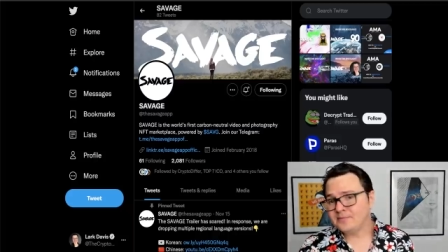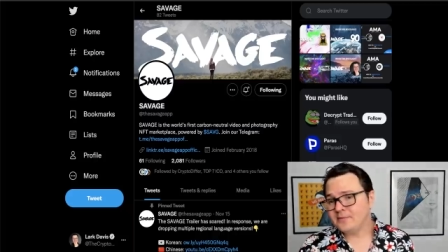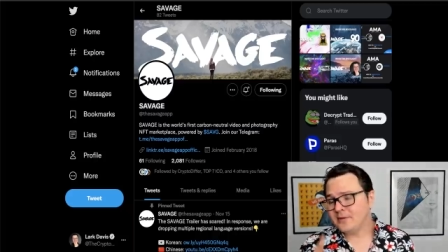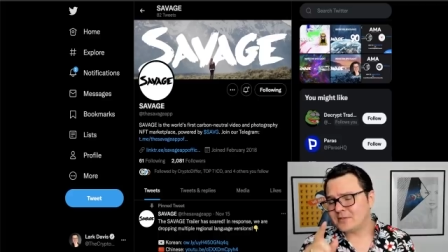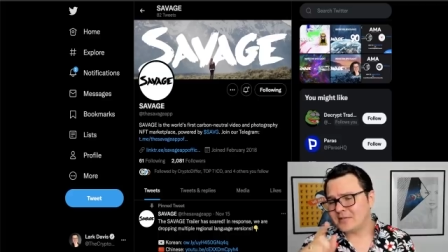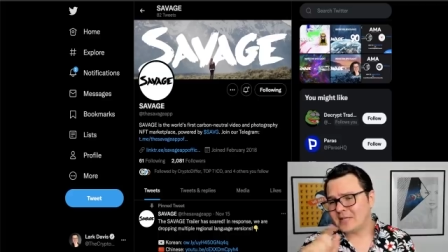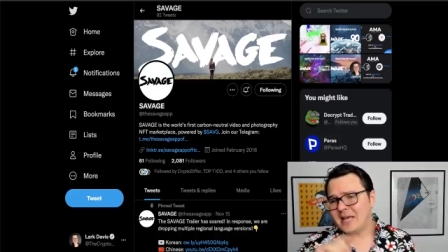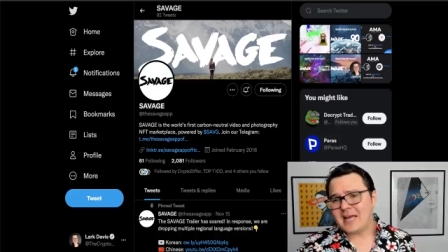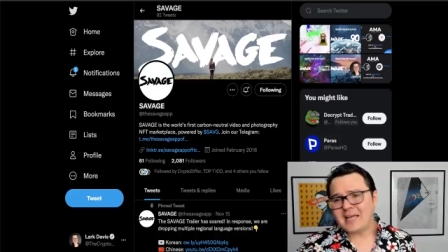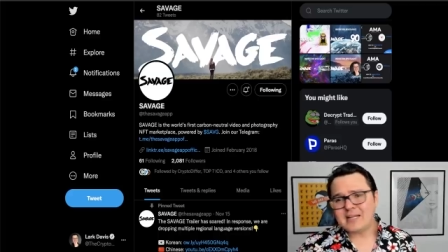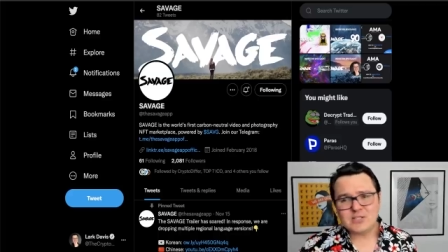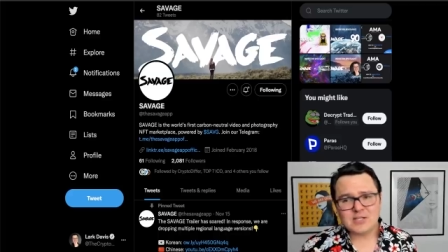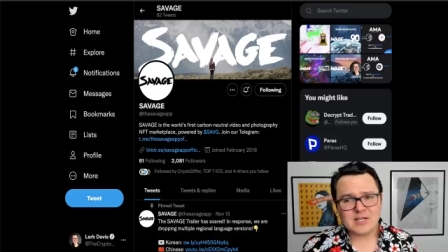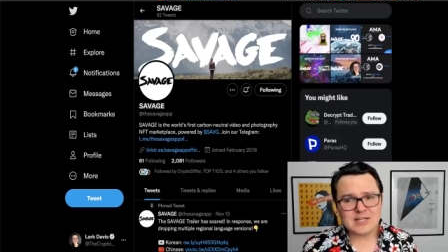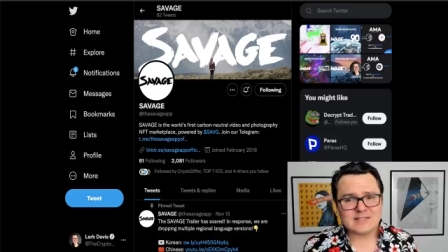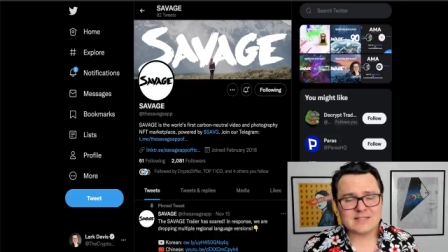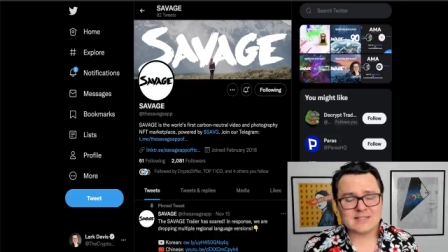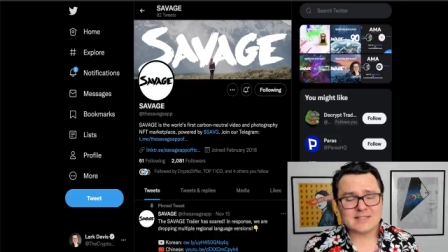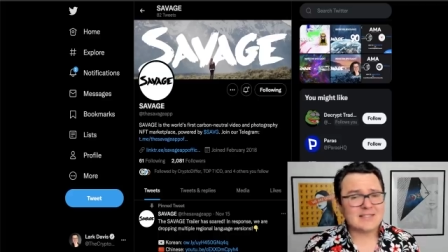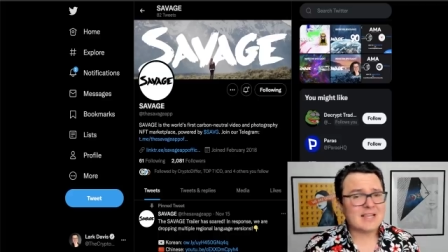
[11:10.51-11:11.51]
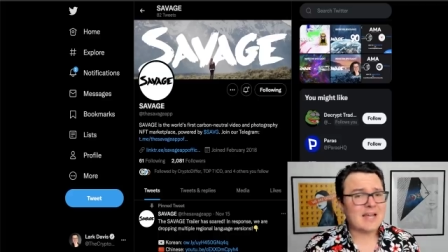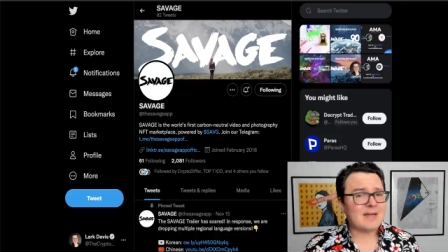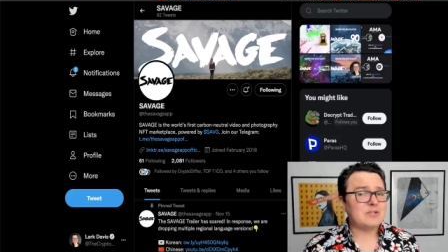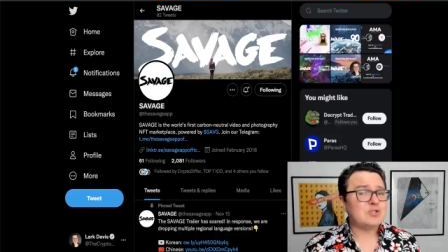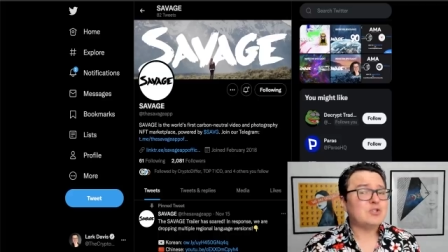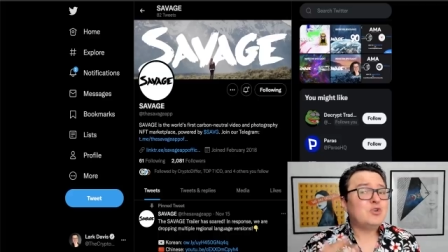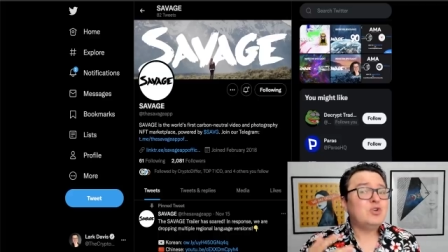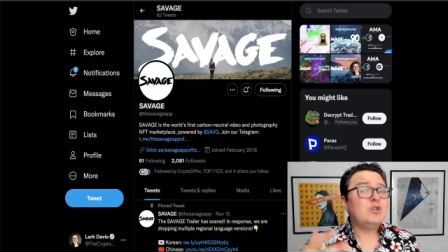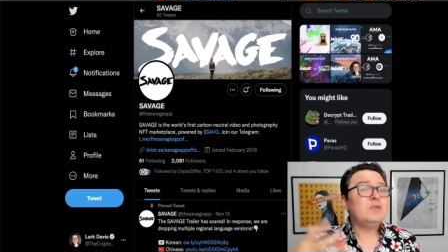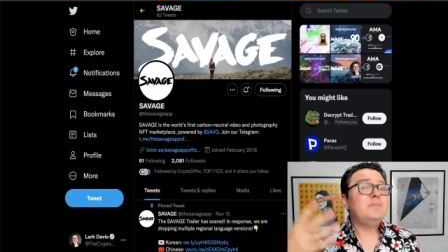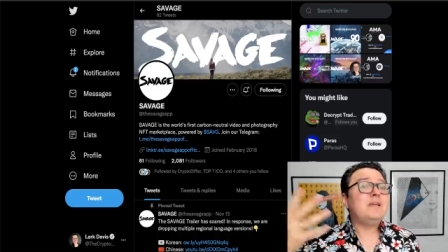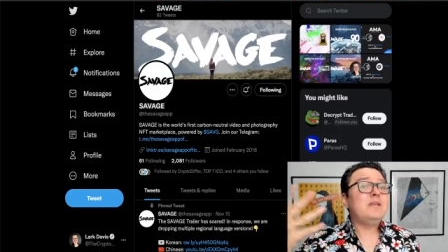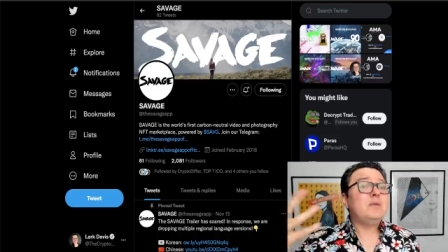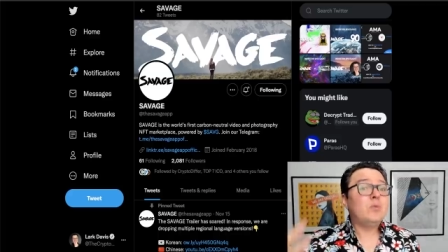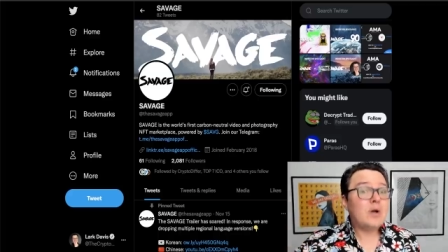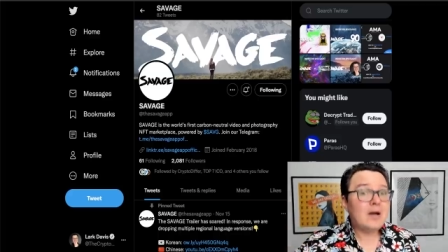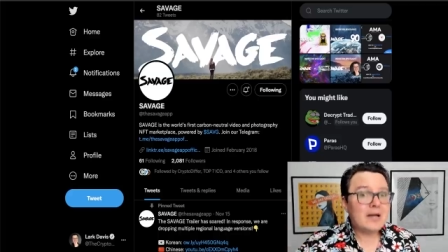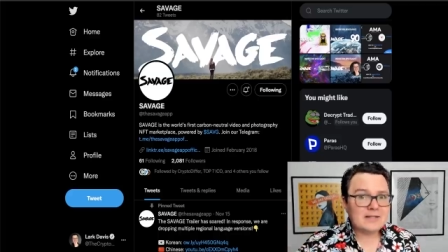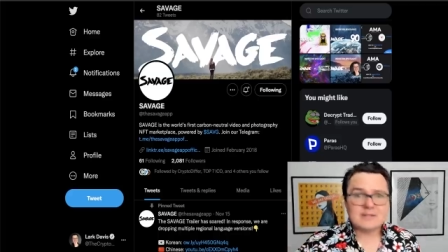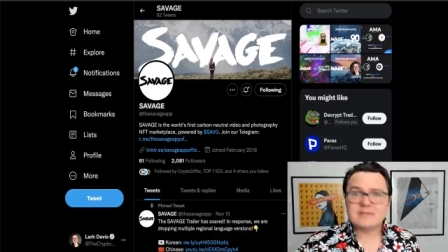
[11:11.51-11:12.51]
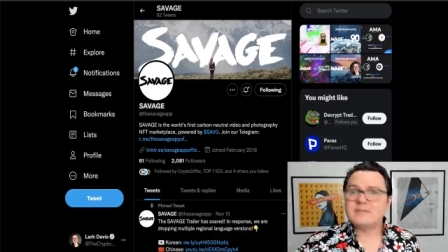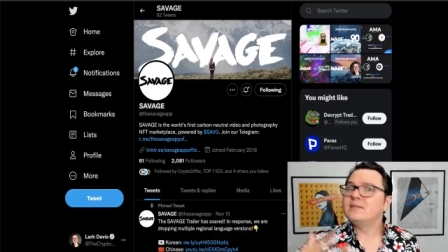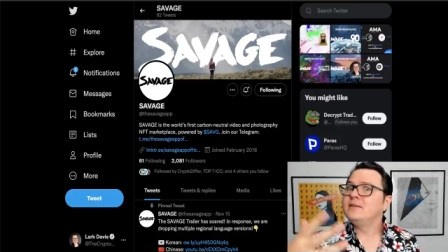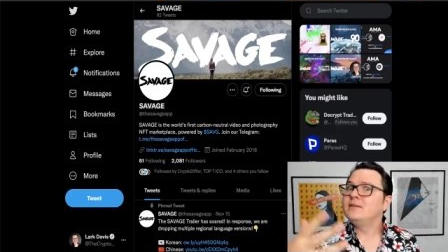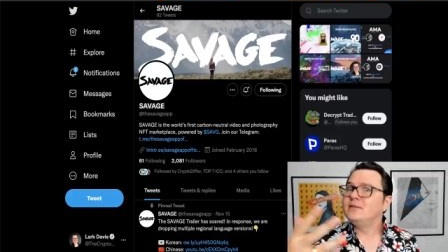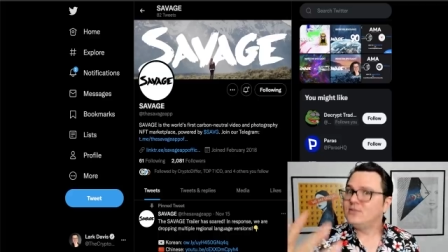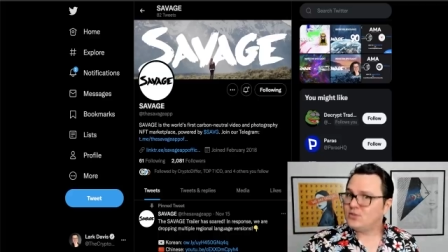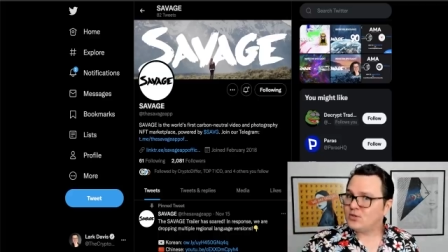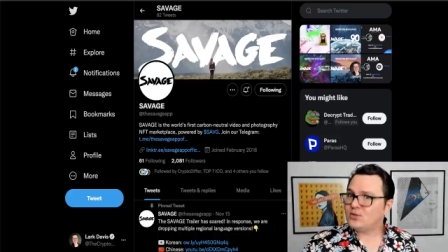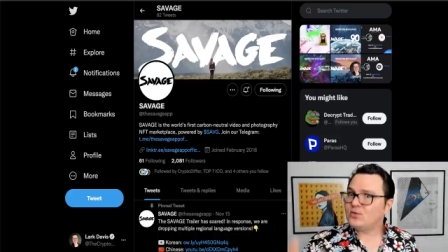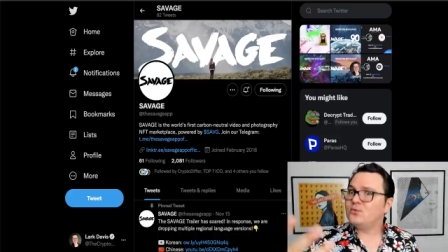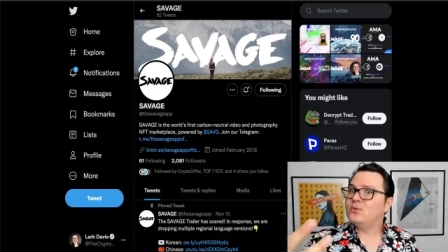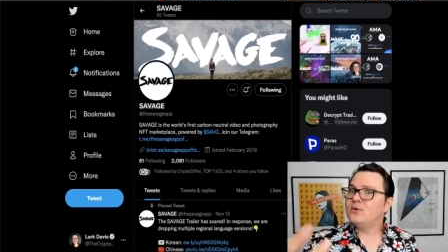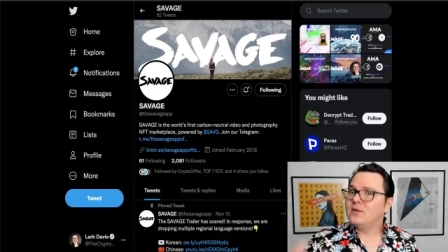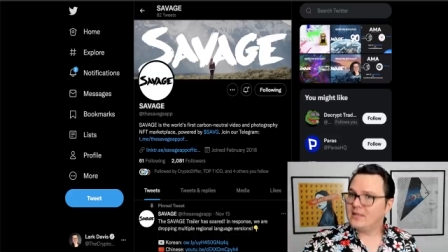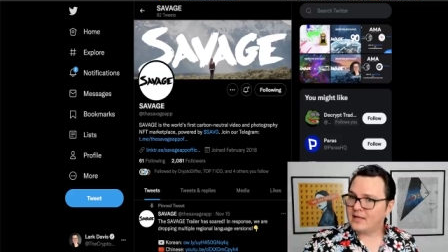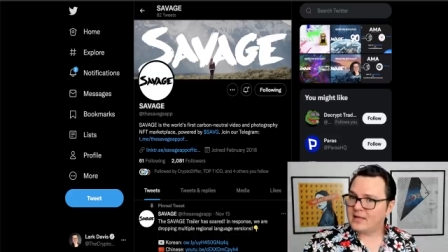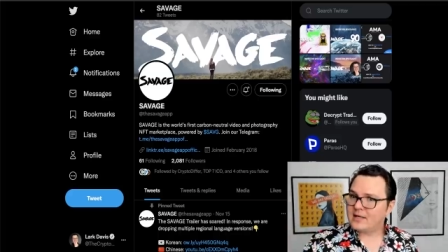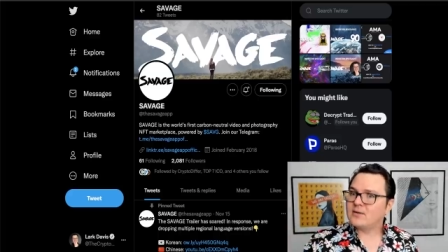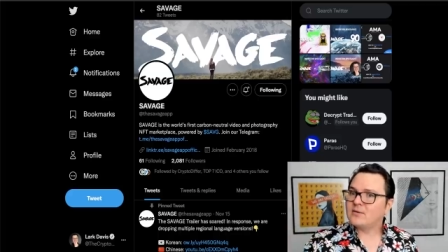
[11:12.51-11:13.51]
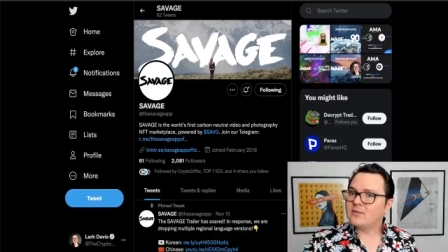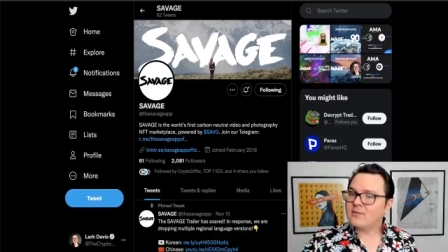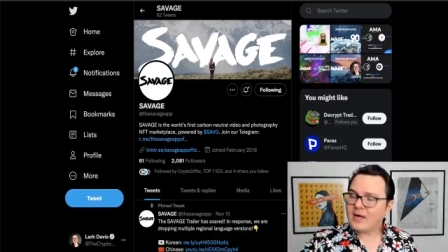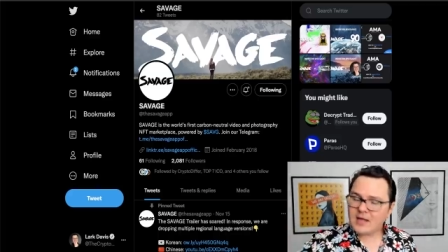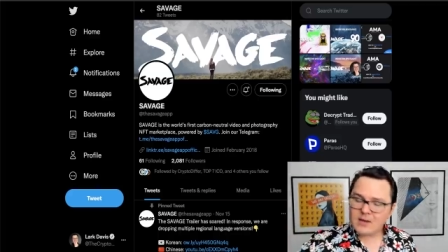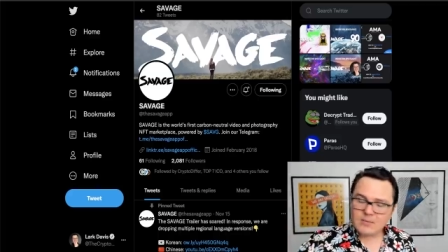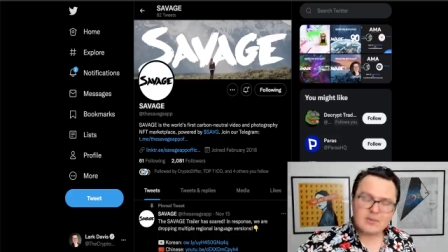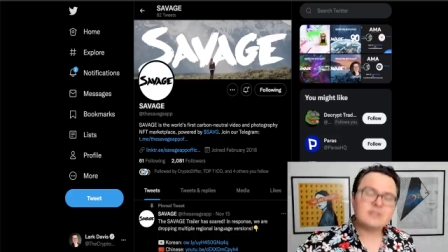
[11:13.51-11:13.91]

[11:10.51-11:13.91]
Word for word: there's a high chance that Savage could be the ones to get it right,